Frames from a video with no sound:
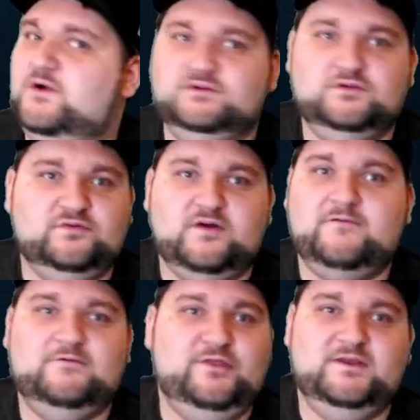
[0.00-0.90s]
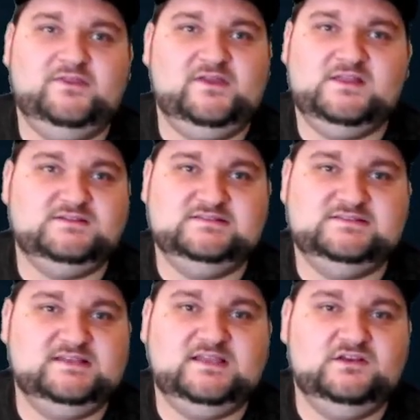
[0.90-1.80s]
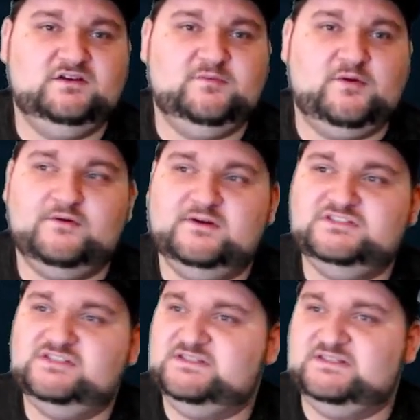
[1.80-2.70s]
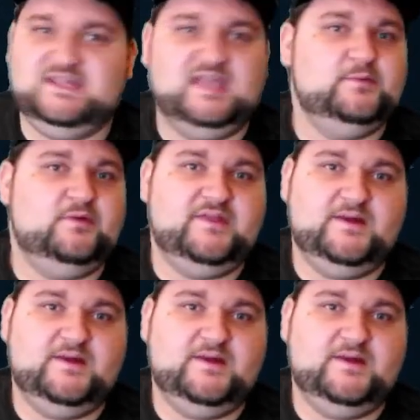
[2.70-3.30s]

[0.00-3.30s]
you throw everything in the kitchen sink at your opponent just to table them.